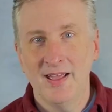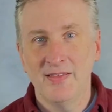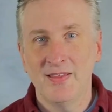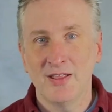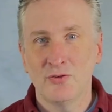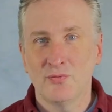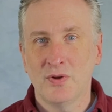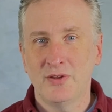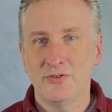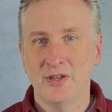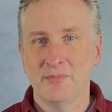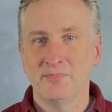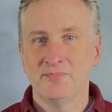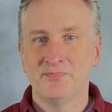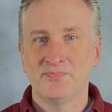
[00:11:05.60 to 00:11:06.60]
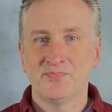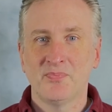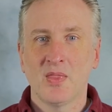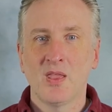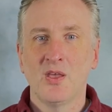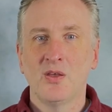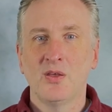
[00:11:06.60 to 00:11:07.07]
And that's Phrygian.
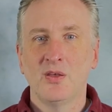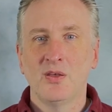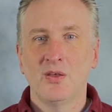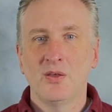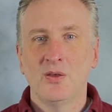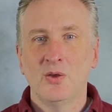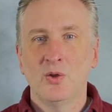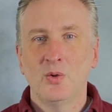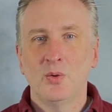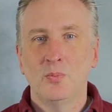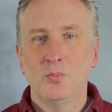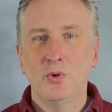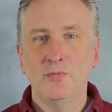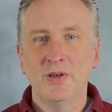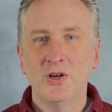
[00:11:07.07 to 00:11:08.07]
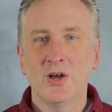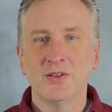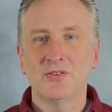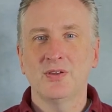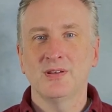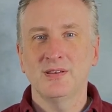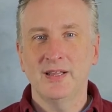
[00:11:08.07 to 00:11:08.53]
Moving on
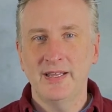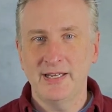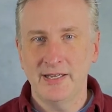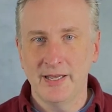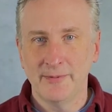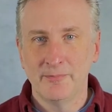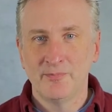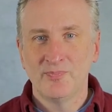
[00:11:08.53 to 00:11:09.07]
to Lydian,